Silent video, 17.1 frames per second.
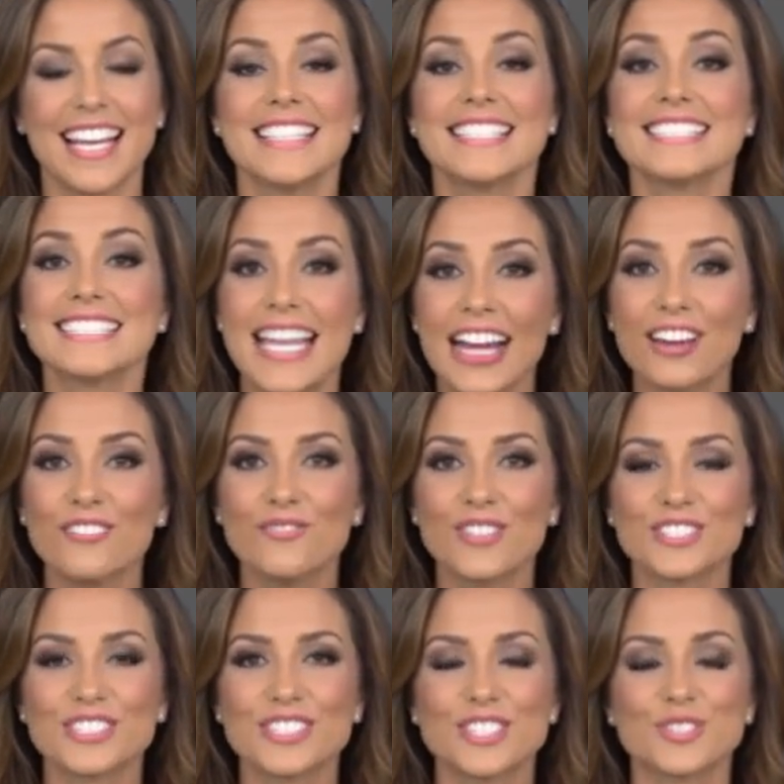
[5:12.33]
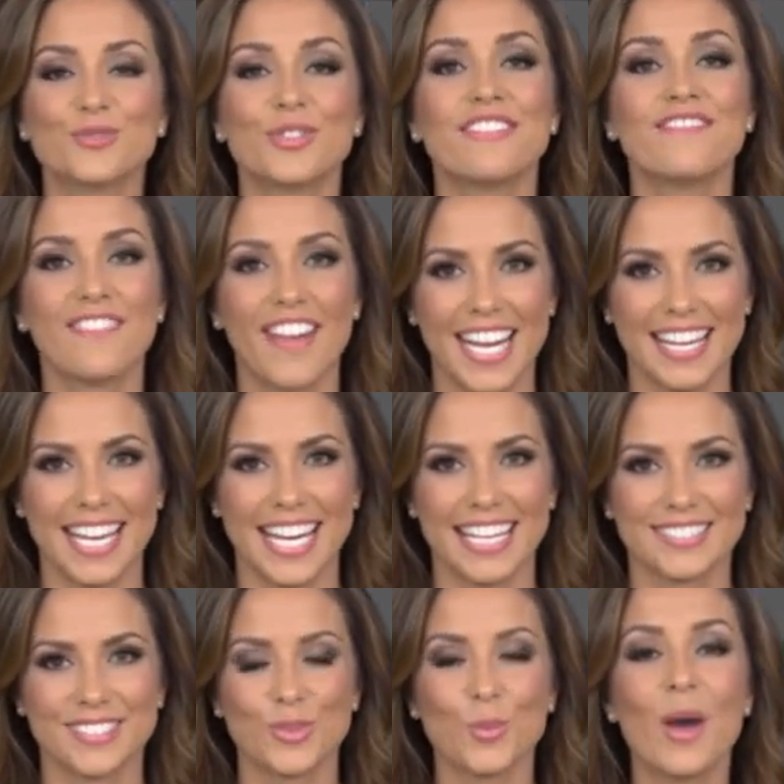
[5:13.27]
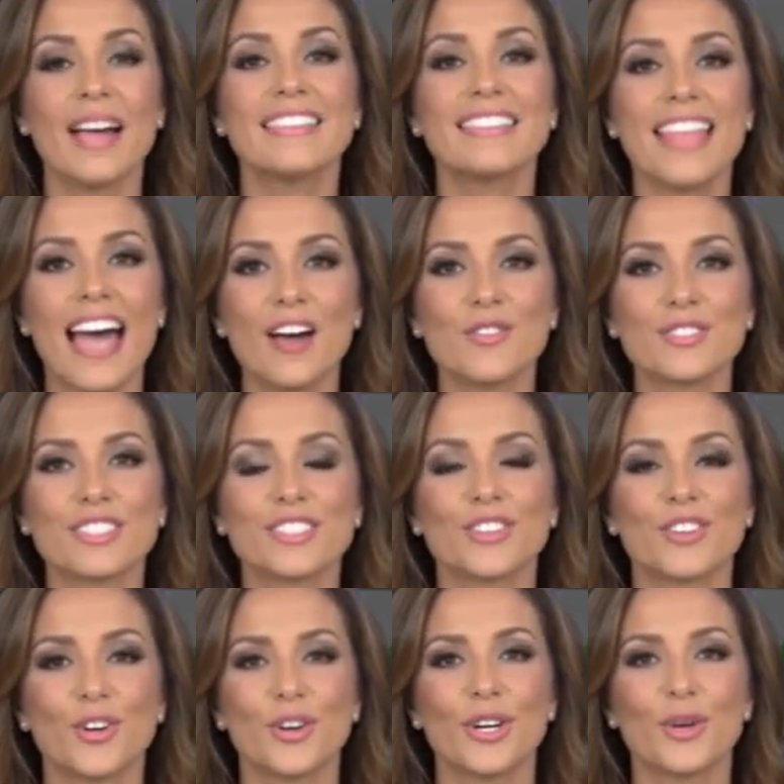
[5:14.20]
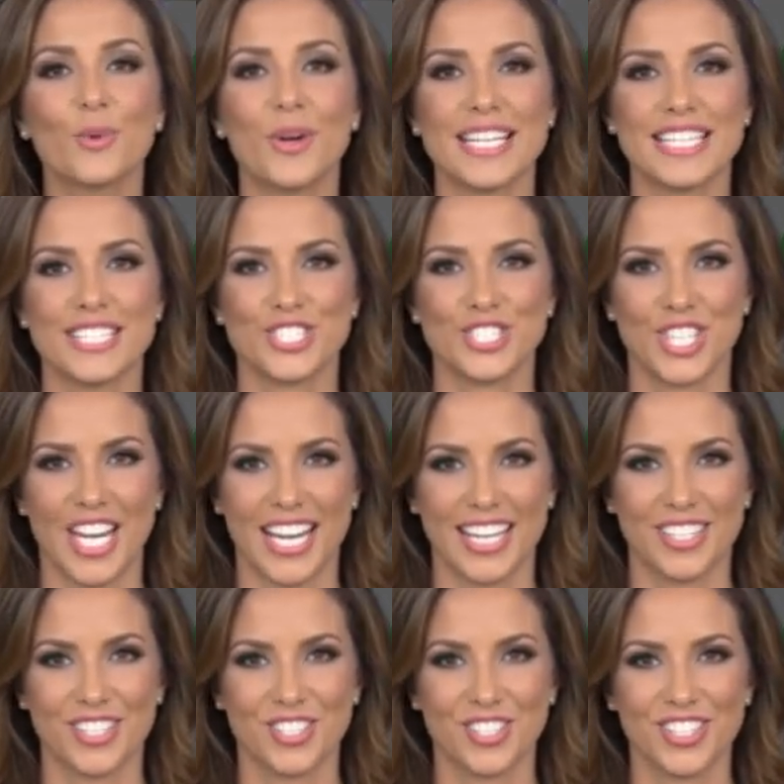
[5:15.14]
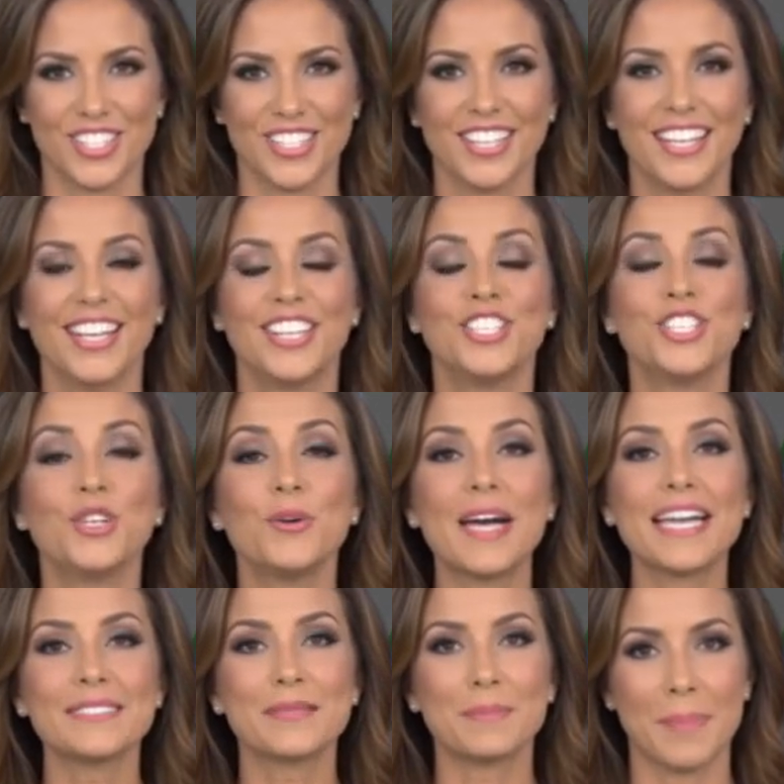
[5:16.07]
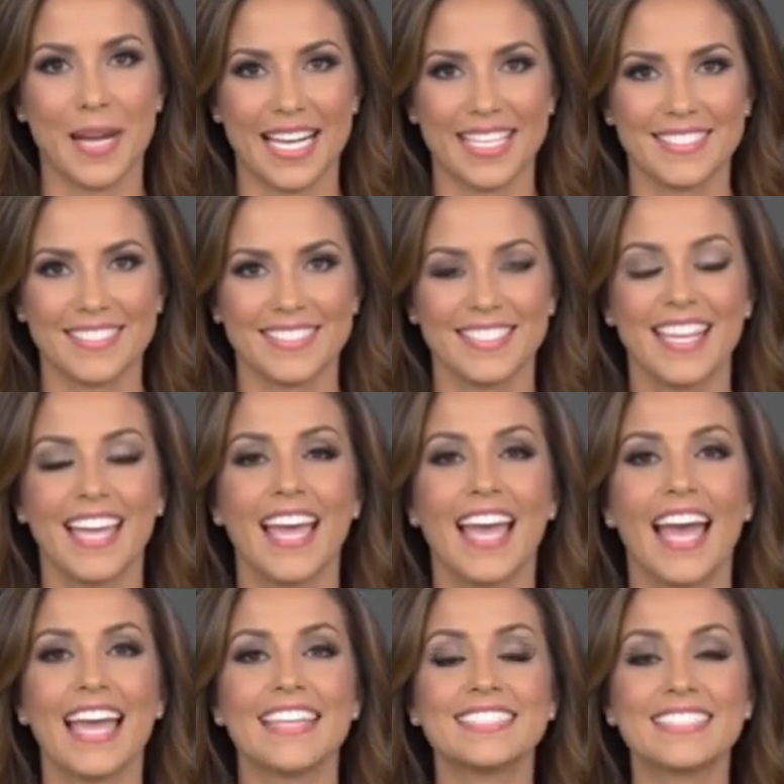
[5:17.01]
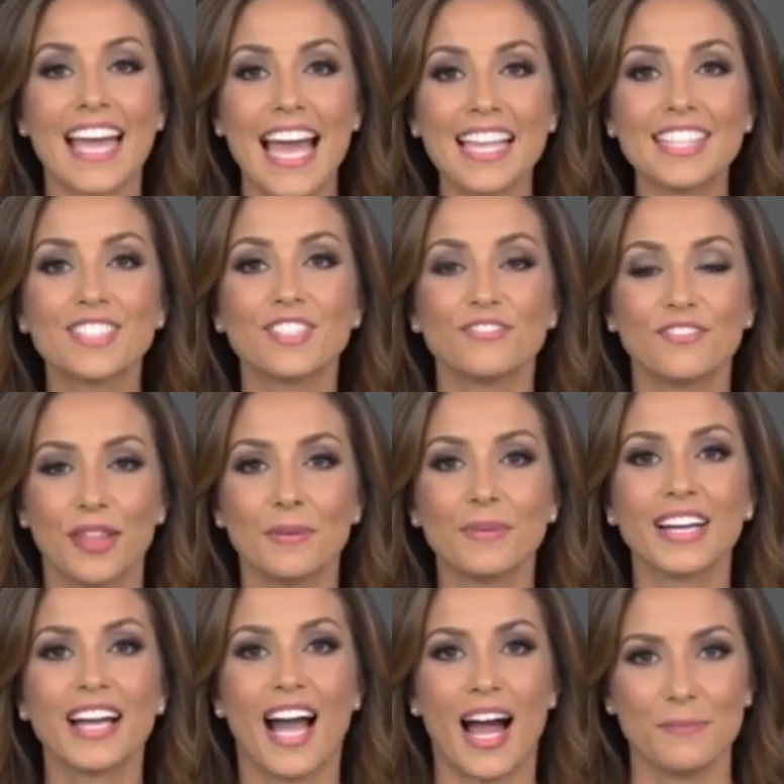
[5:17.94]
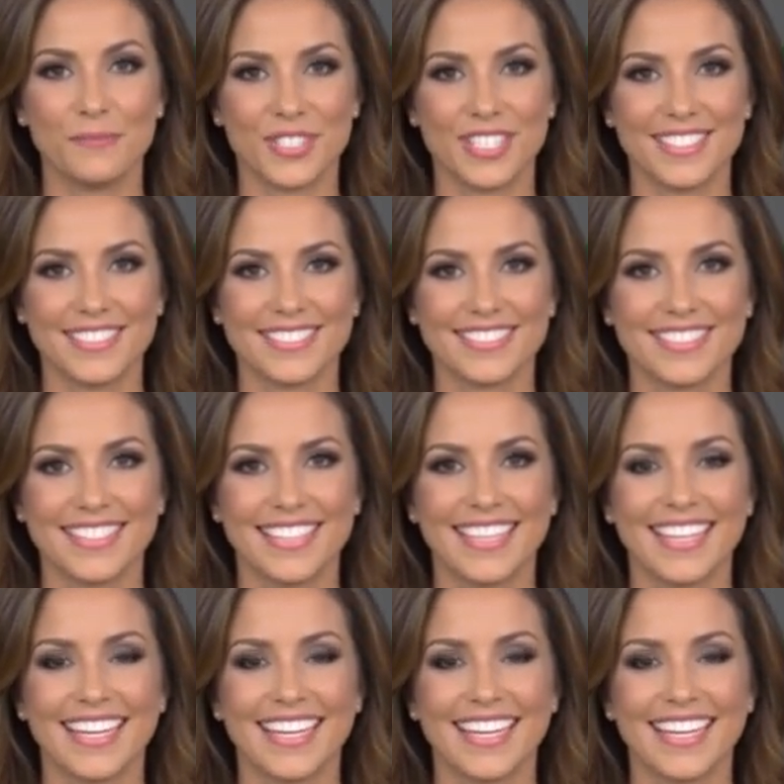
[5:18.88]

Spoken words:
Sale versus refinance 1031 exchange, US-based, and tax deferment options.